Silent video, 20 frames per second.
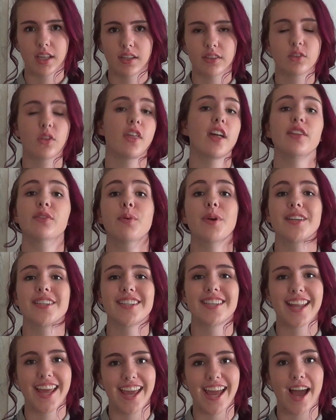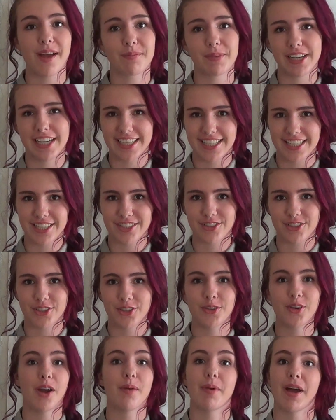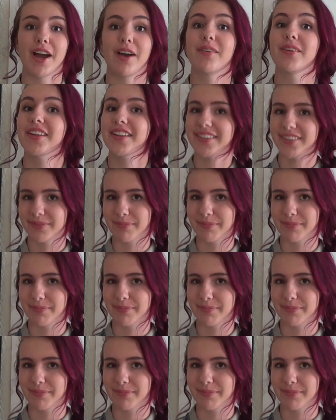So that's why today I'm going to teach you about